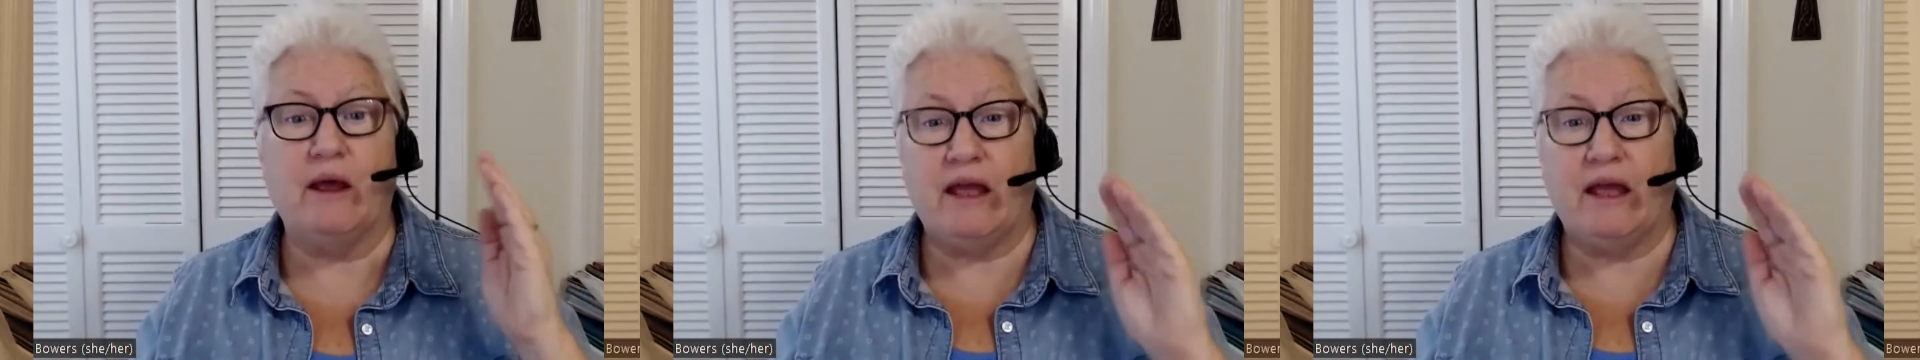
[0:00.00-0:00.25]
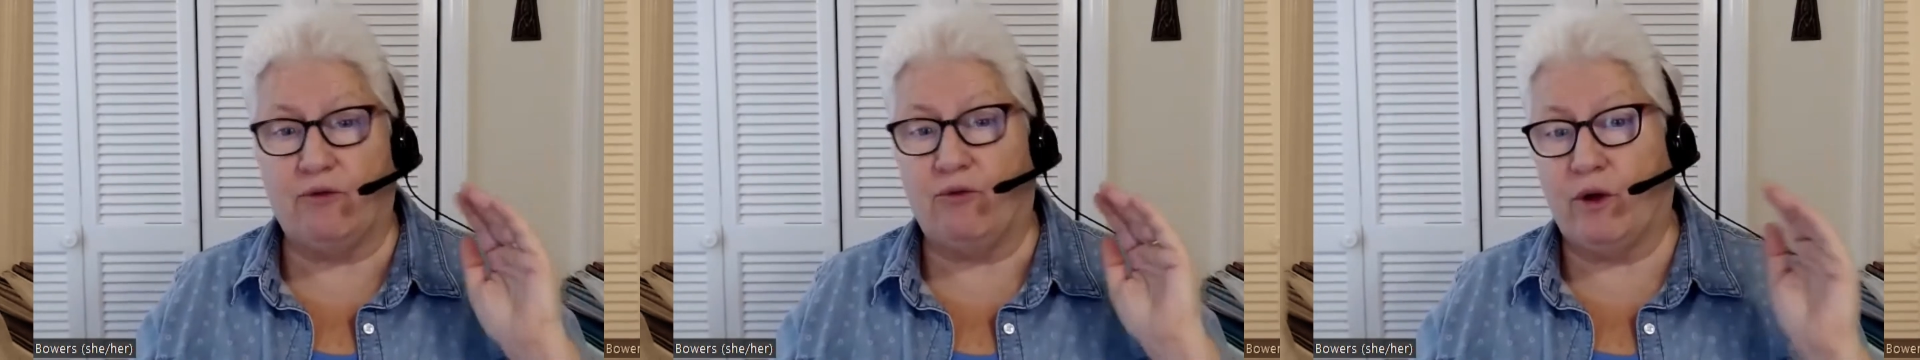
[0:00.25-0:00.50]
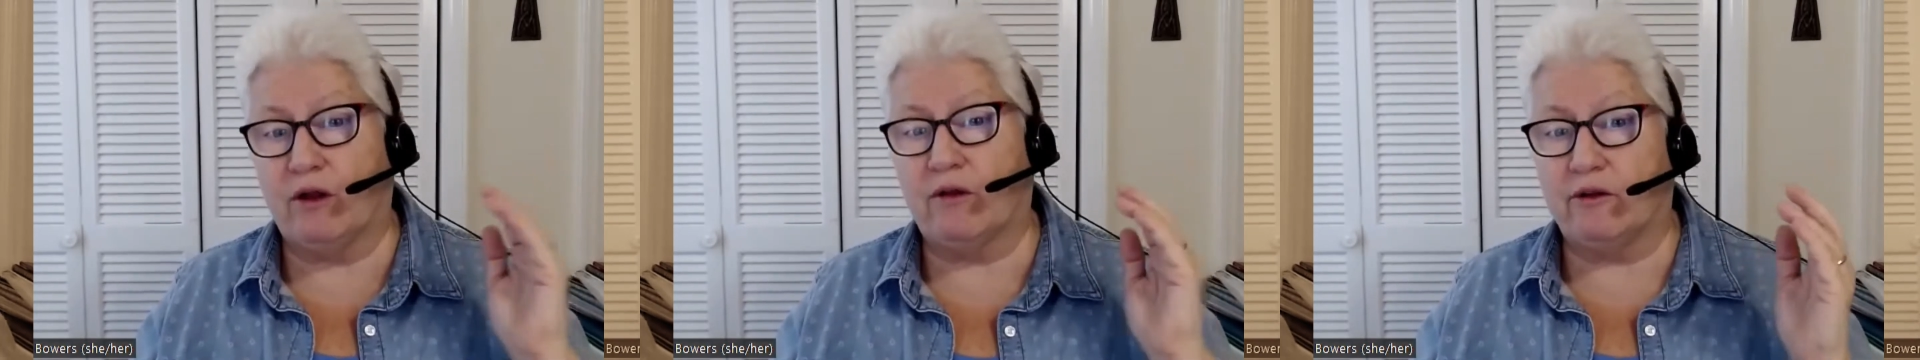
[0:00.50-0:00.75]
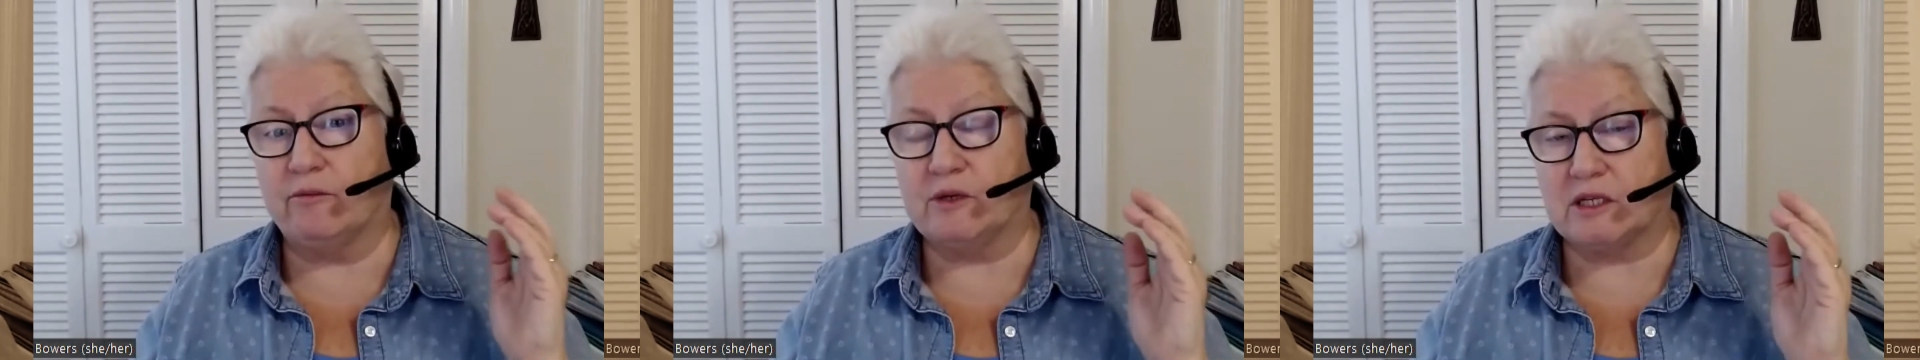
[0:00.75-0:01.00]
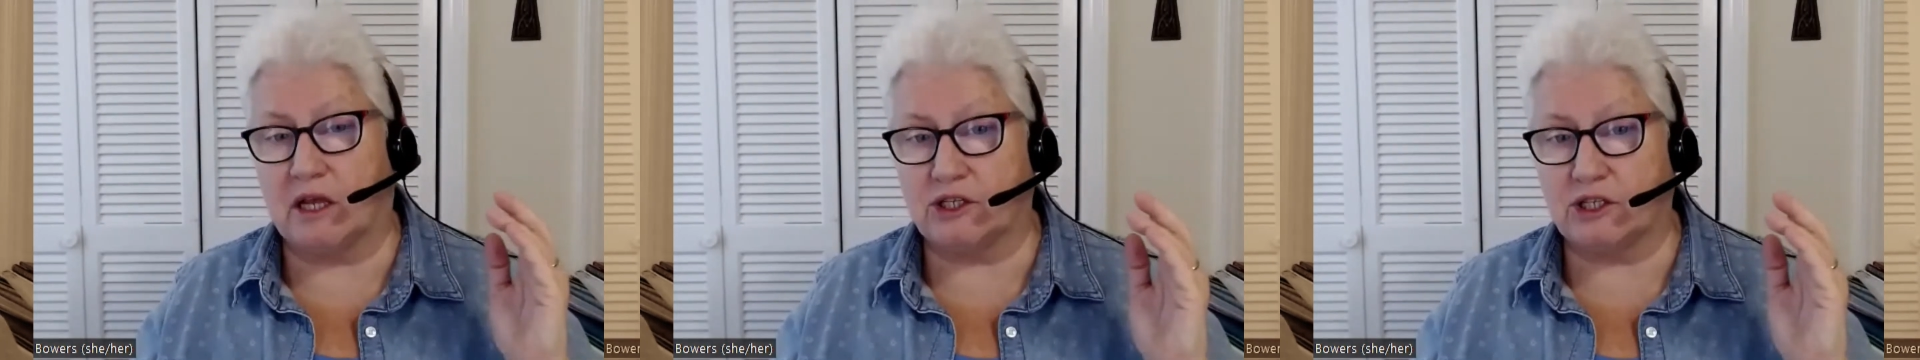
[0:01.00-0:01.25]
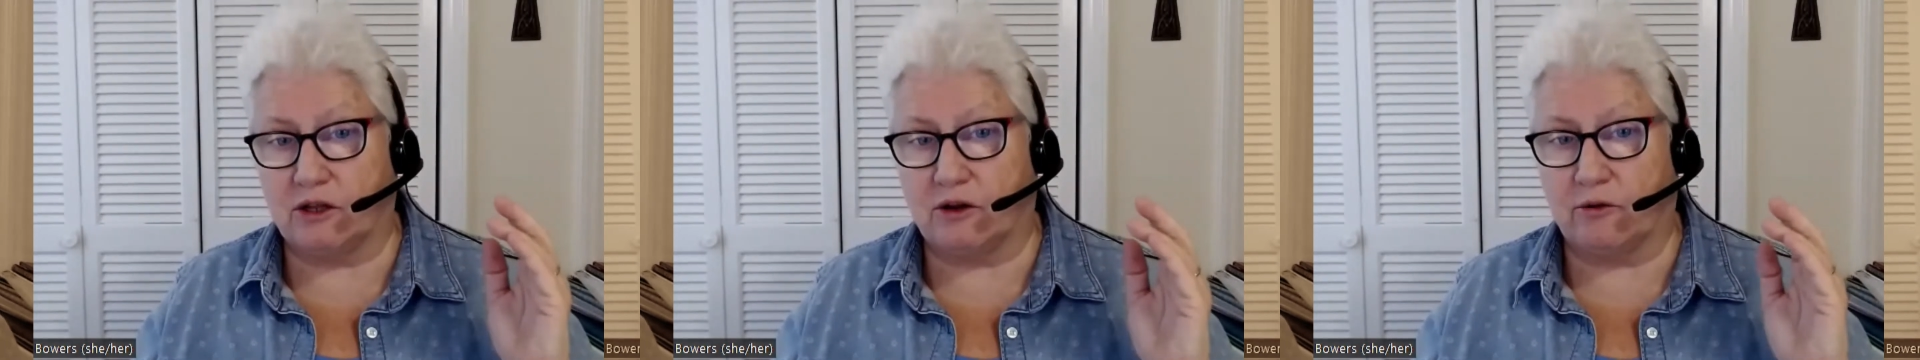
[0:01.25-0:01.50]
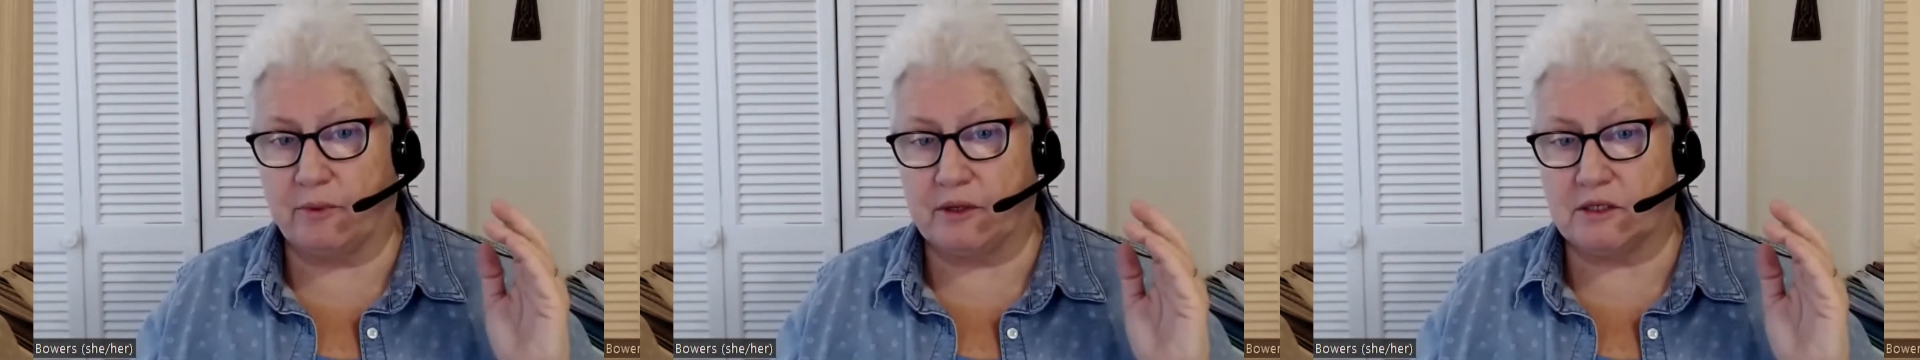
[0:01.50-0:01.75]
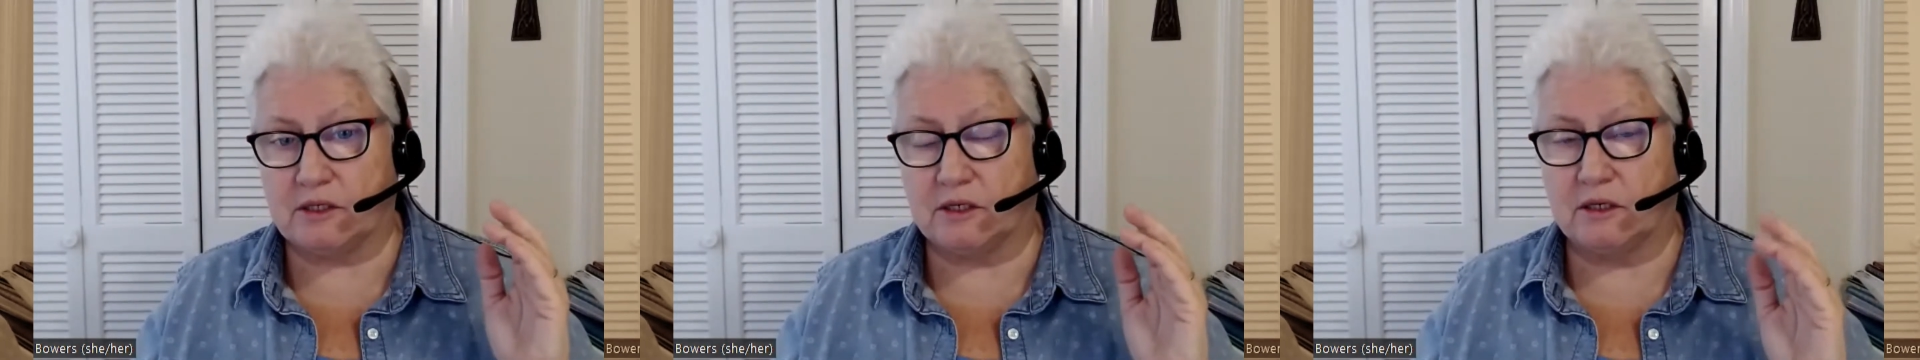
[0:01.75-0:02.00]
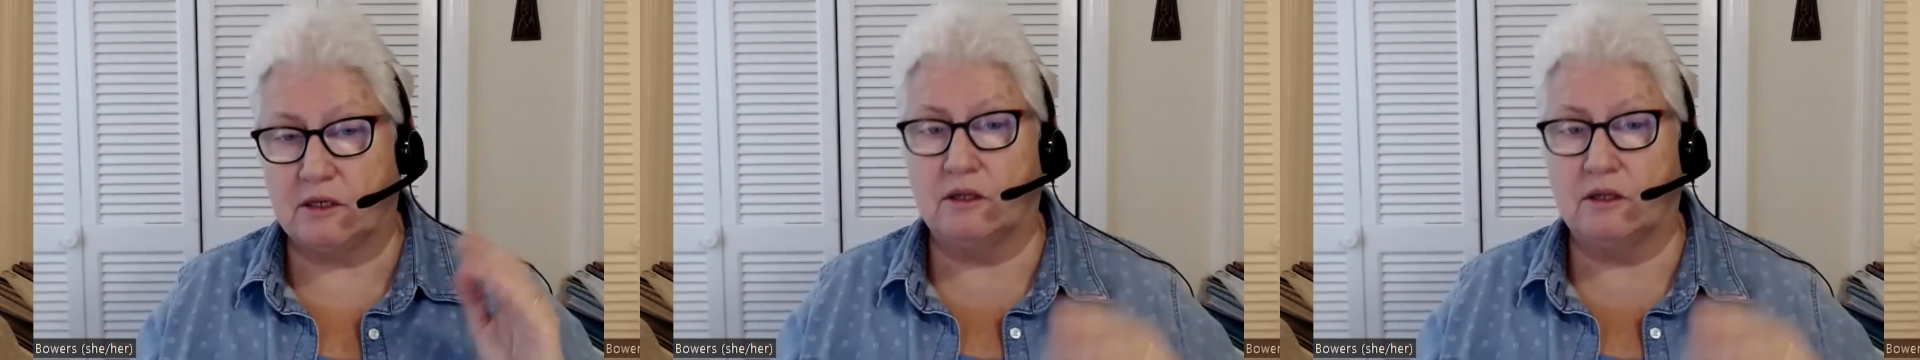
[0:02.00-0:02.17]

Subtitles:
if we are their massage therapist.